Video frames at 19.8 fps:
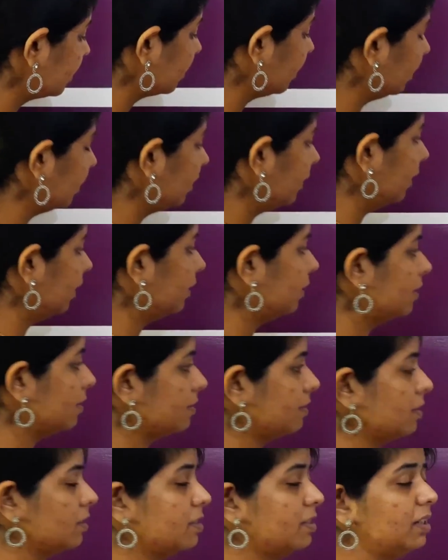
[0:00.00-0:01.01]
contain
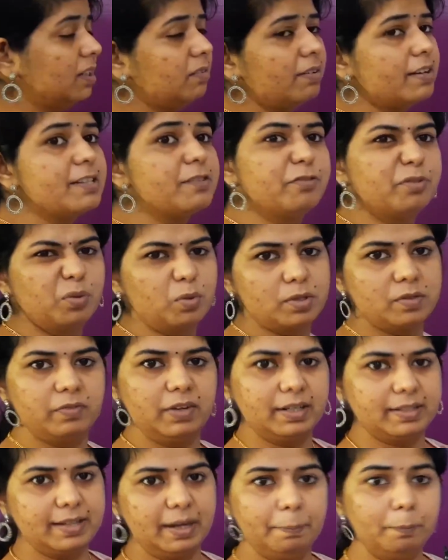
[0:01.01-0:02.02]
this citrus fruits.
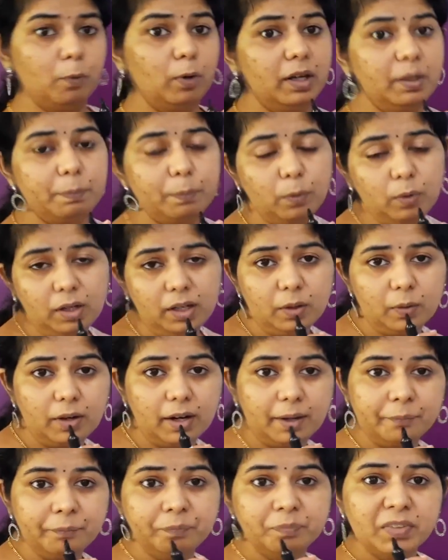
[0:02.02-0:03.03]
You get
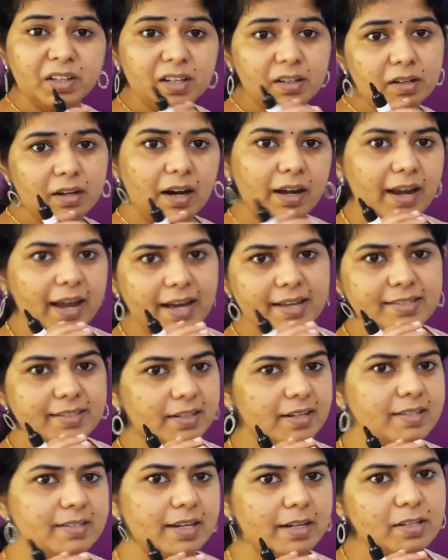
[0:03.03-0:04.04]
puliyulla. An
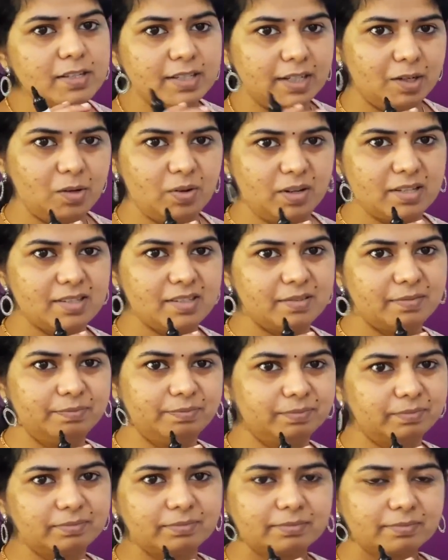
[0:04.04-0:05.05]
answer is that citrus.
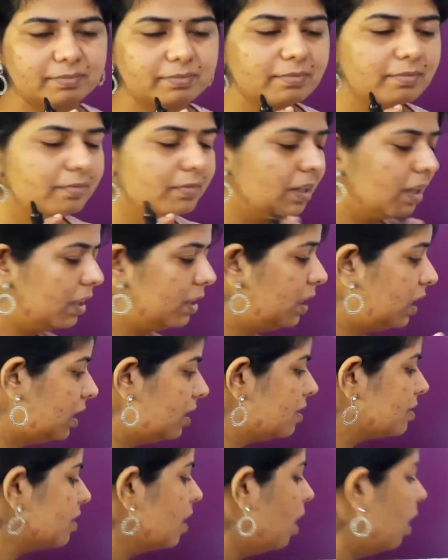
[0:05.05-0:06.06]
That
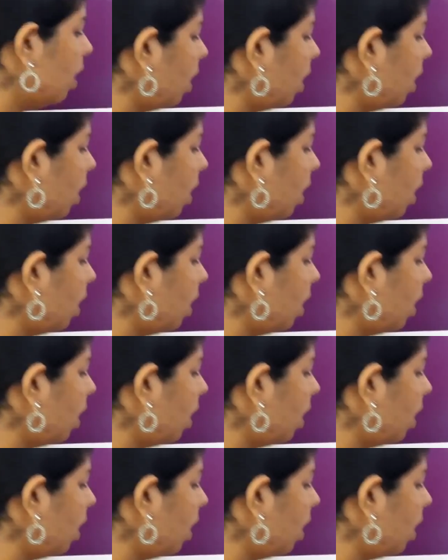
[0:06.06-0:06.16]
is